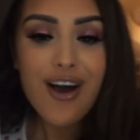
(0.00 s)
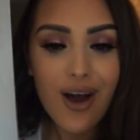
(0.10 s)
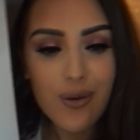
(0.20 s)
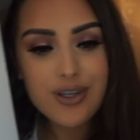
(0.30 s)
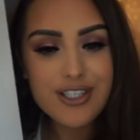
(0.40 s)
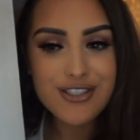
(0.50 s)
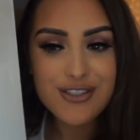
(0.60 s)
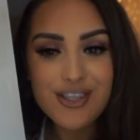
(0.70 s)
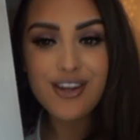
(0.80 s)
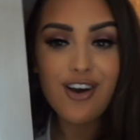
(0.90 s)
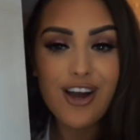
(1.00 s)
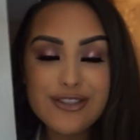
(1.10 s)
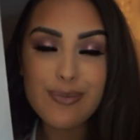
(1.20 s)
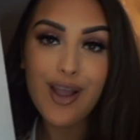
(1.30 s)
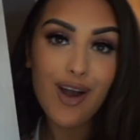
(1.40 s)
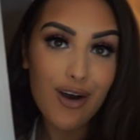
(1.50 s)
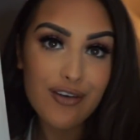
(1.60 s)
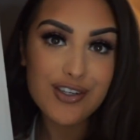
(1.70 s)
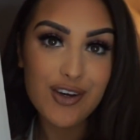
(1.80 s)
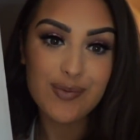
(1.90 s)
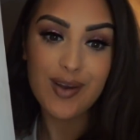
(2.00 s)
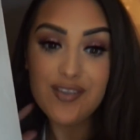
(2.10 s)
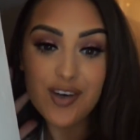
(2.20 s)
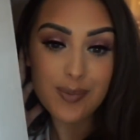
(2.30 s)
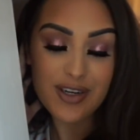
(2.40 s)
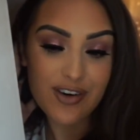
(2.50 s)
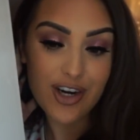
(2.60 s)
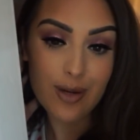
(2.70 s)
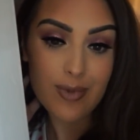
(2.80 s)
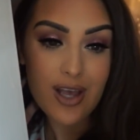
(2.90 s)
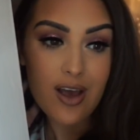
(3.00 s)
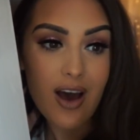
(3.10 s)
I wanted to show you guys my after of my filming room.